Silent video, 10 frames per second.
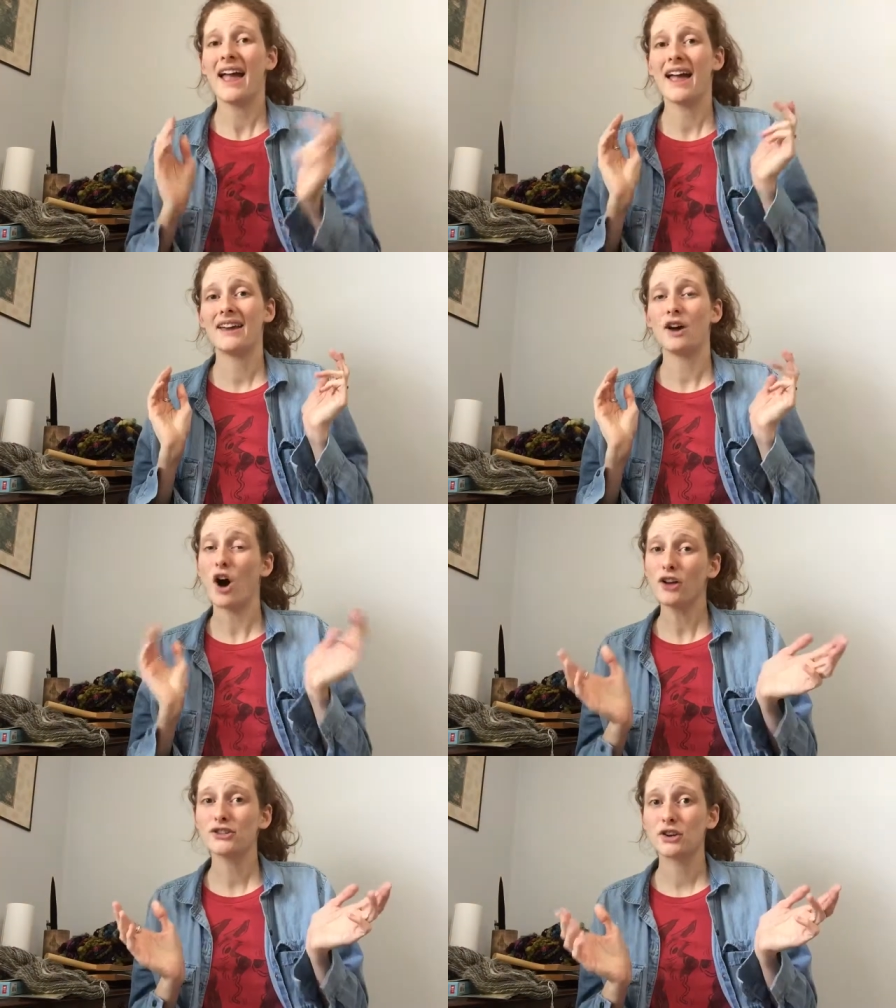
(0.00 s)
And
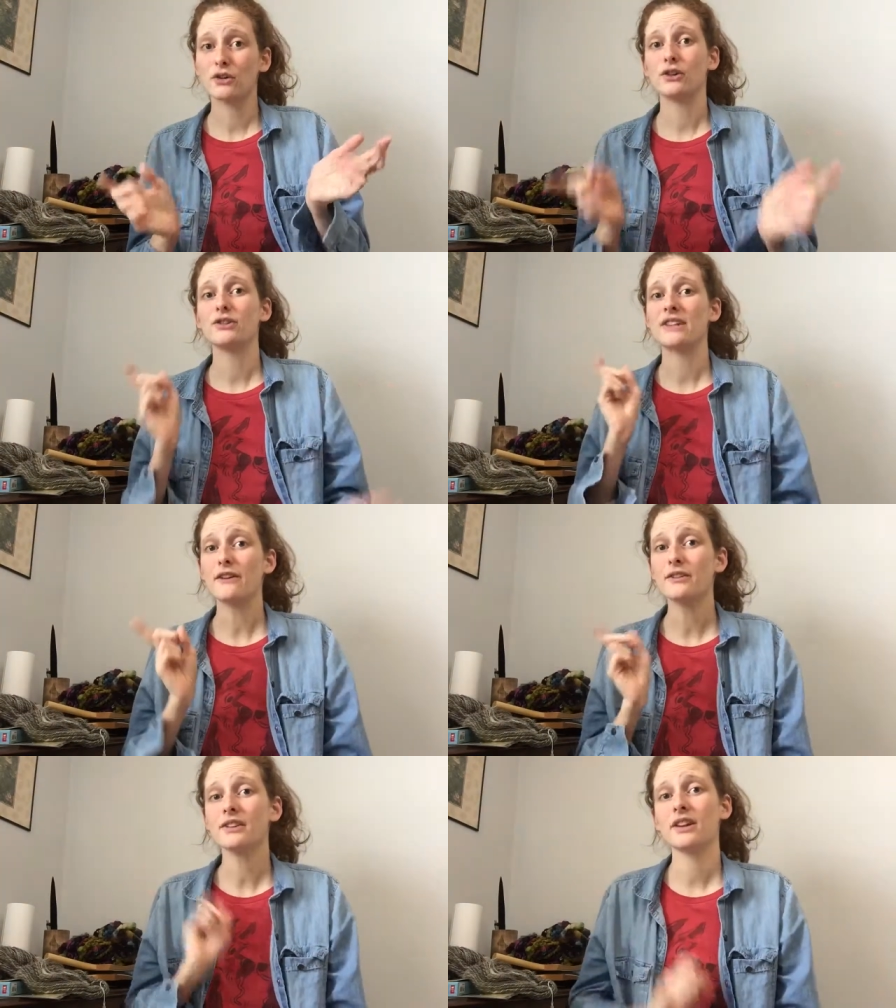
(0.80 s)
also, you're
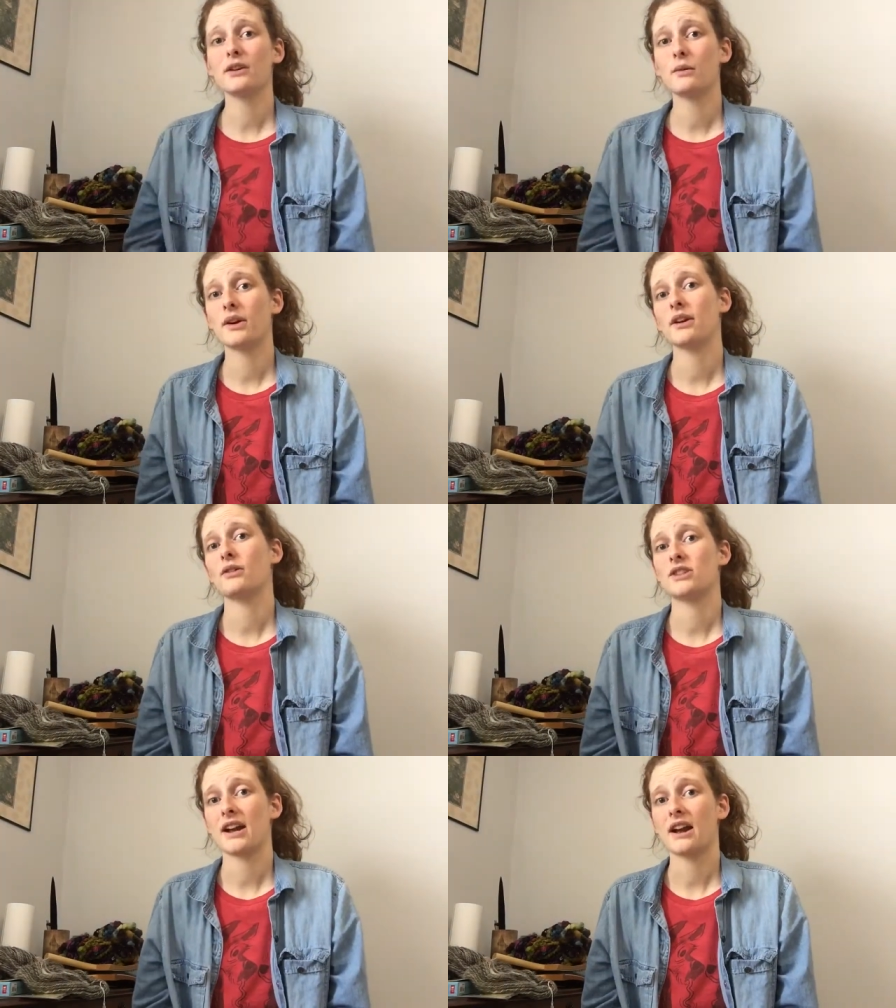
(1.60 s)
definitely gonna wanna
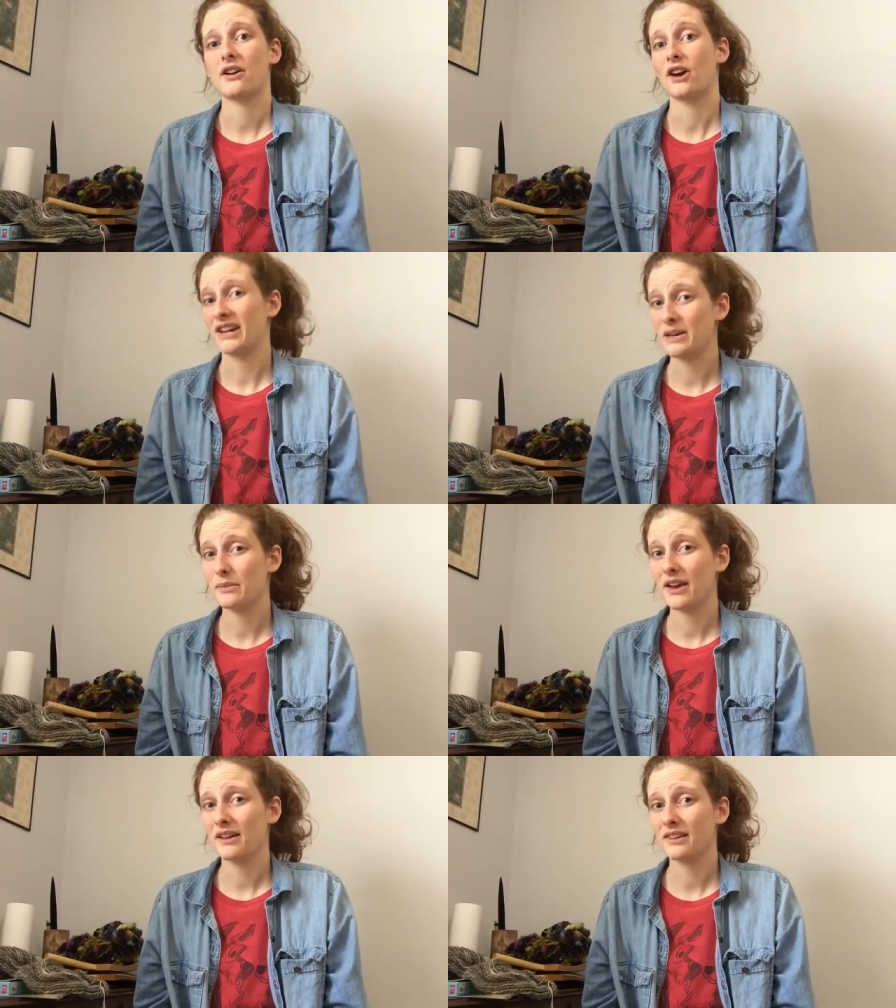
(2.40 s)
go check out our
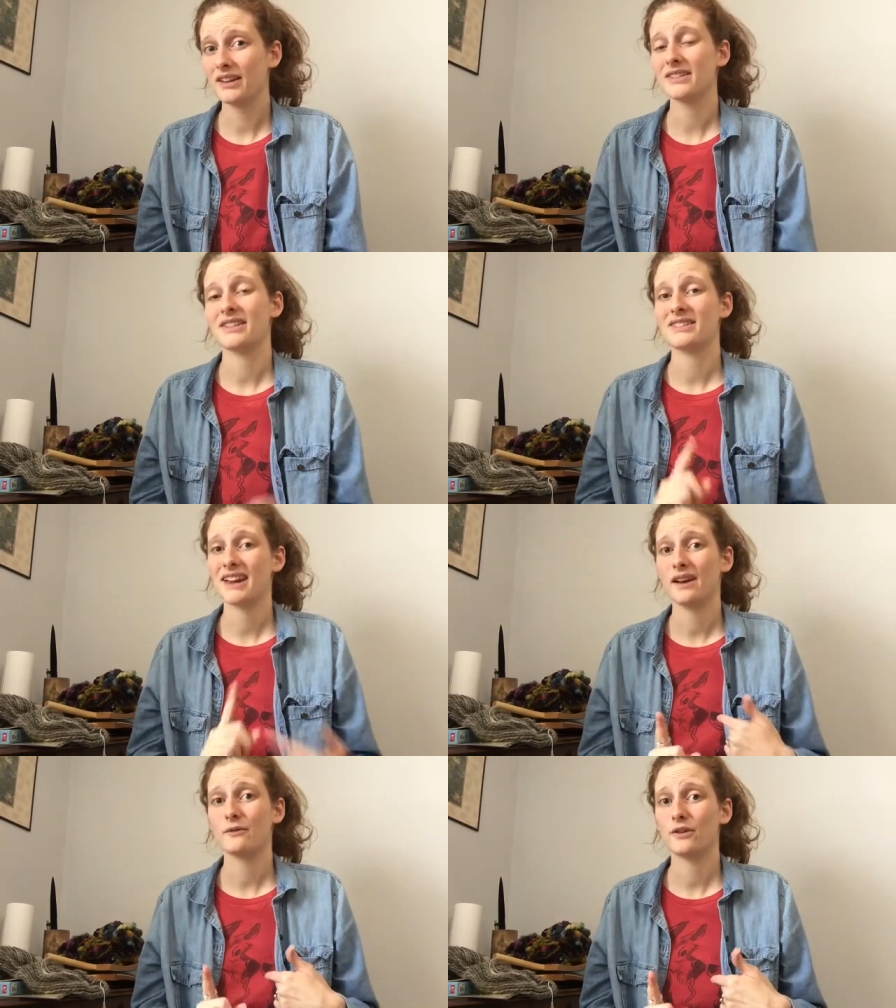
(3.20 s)
email list and
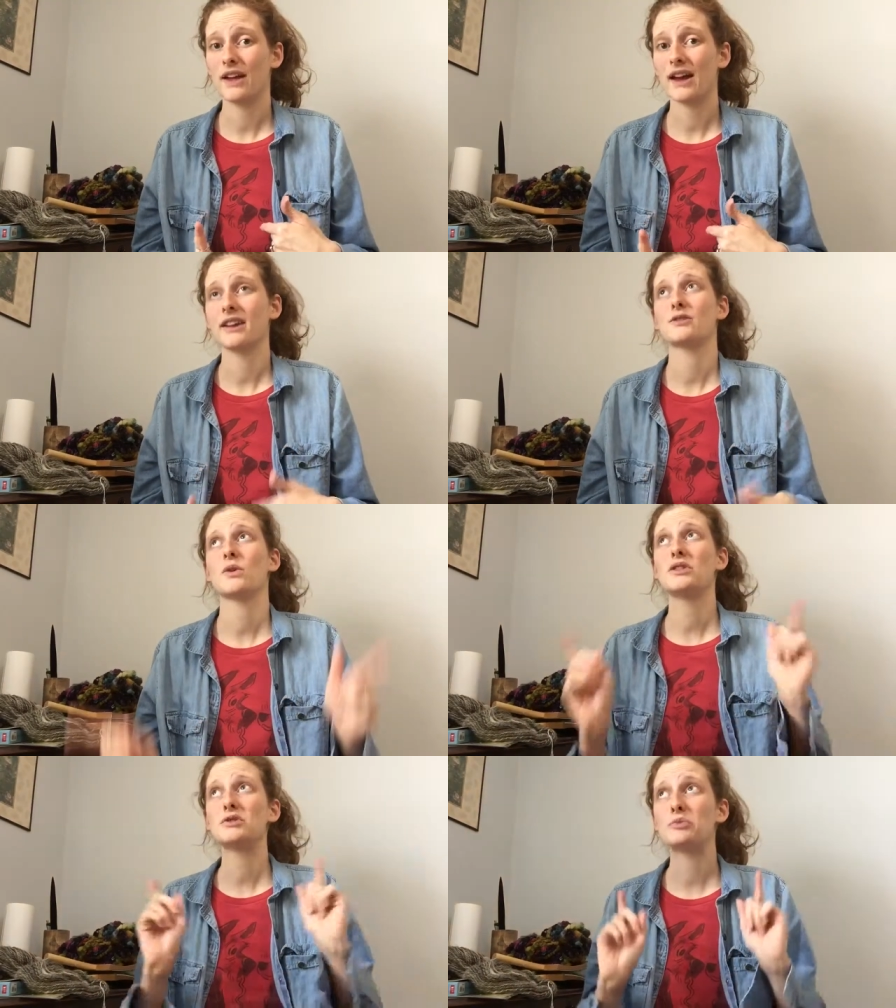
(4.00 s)
sign up for that because
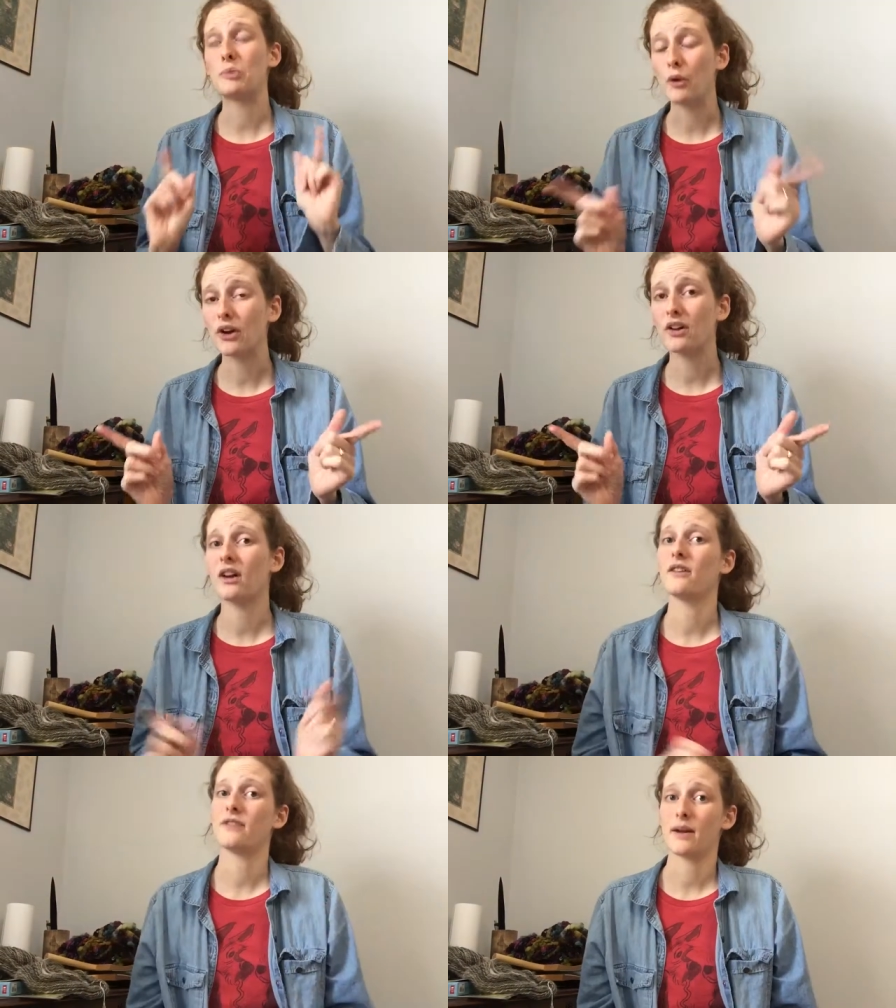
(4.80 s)
we spoil
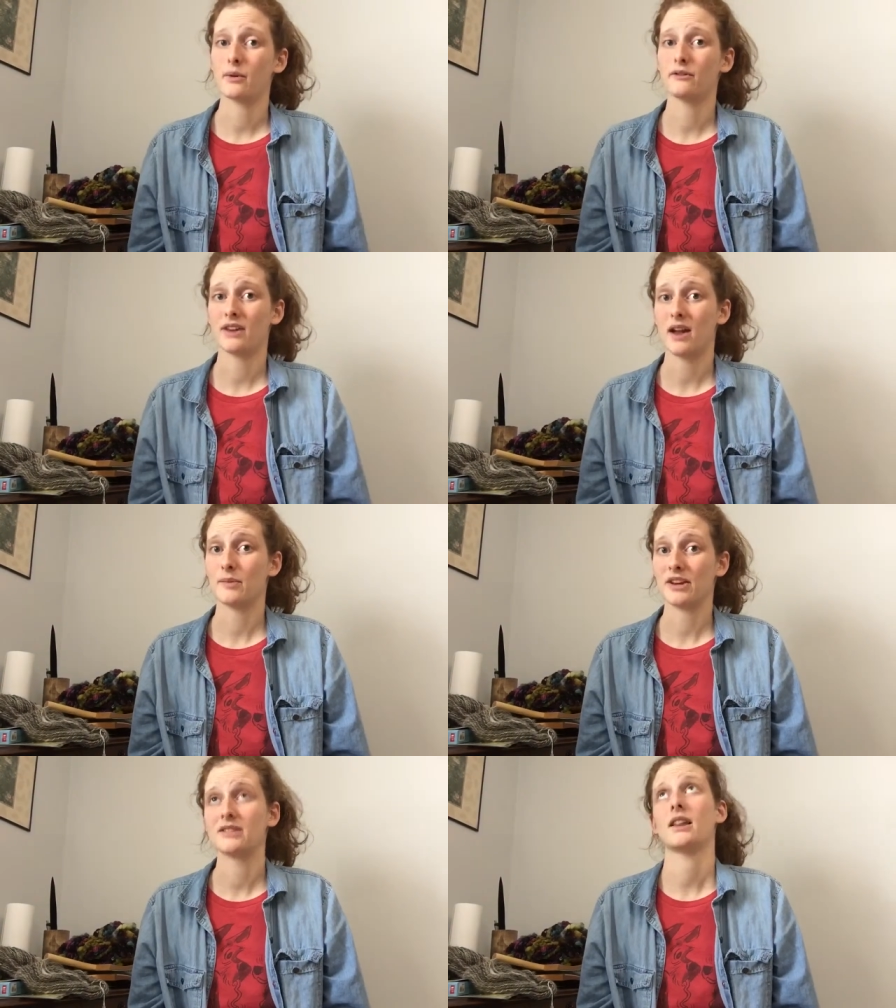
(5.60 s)
our fiber
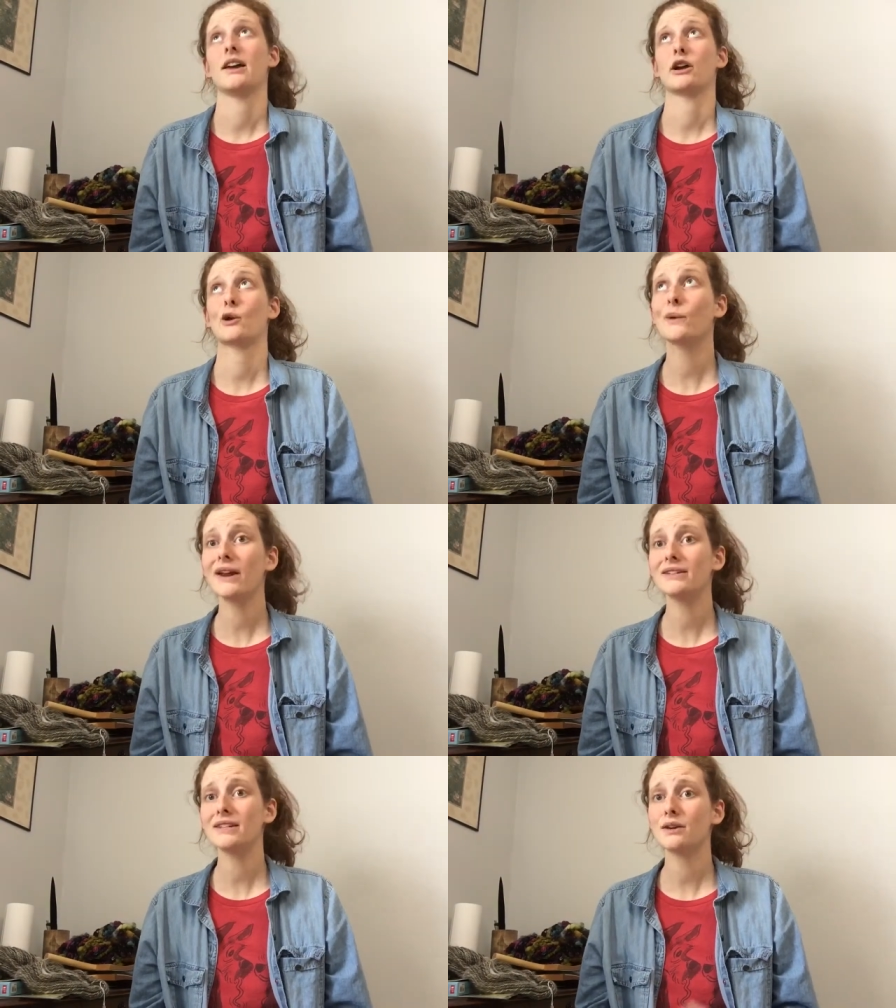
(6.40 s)
VIPs like
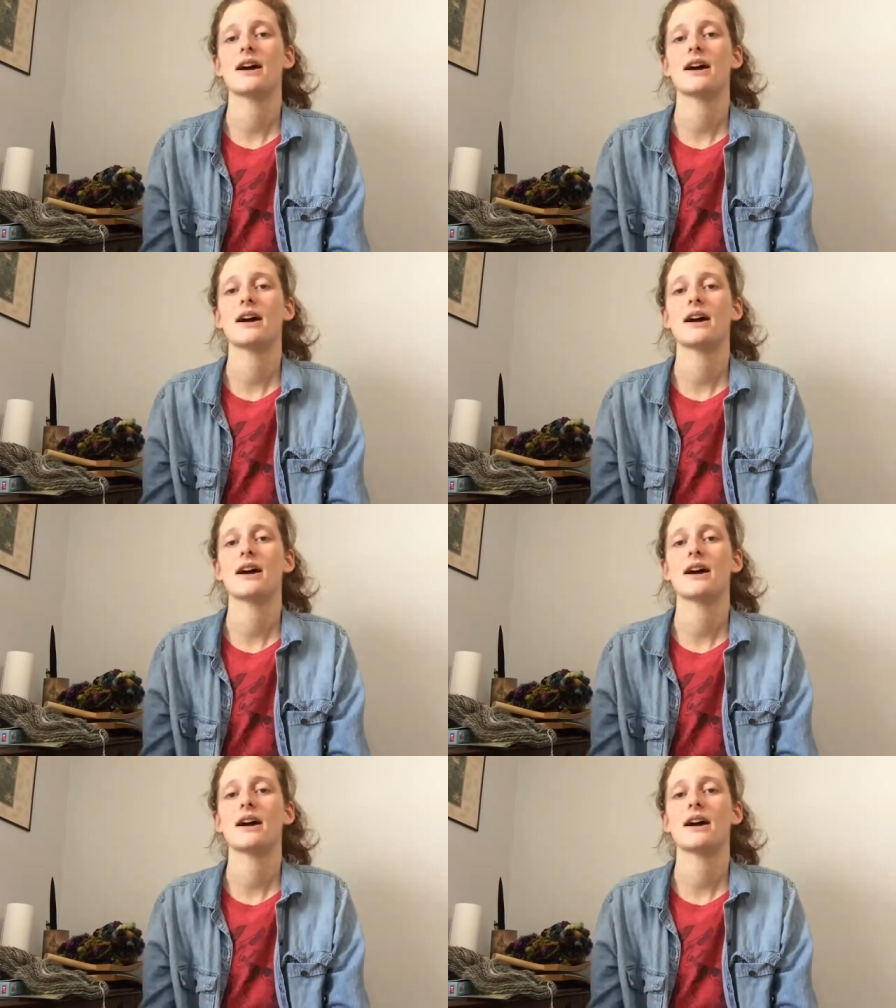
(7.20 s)
crazy.